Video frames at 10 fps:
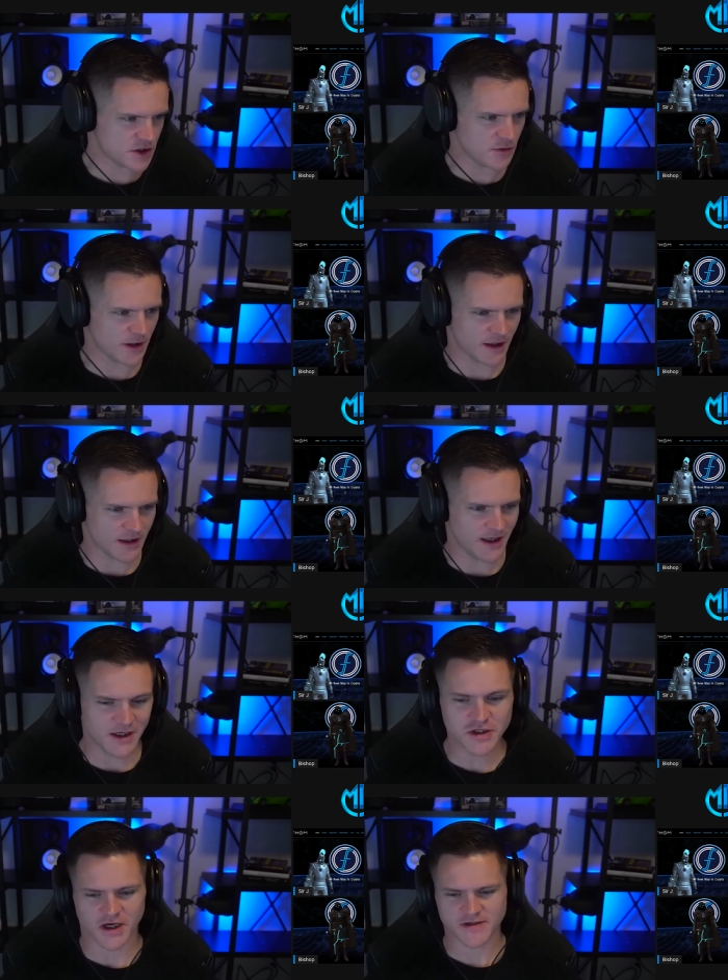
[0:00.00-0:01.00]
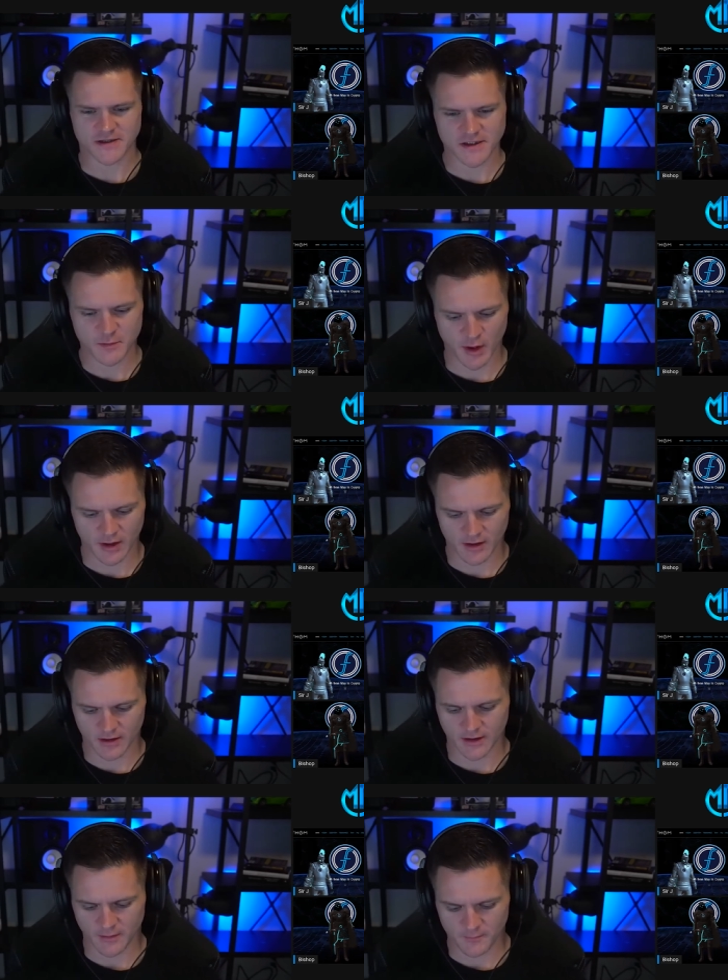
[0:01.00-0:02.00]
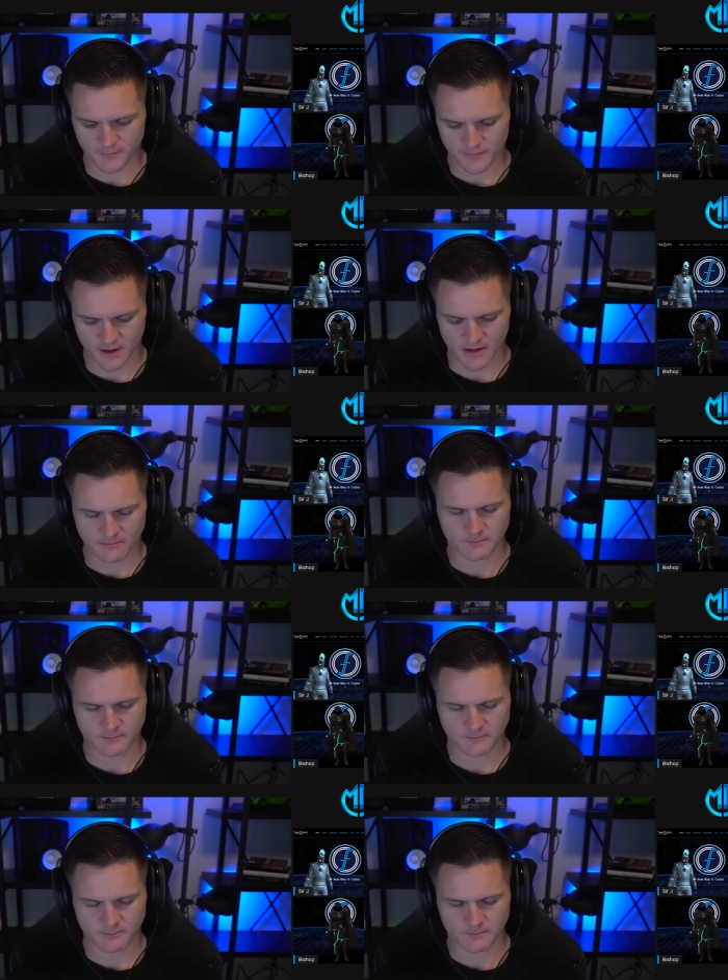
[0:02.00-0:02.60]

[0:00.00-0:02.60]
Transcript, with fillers: do it an injustice, but um, yeah.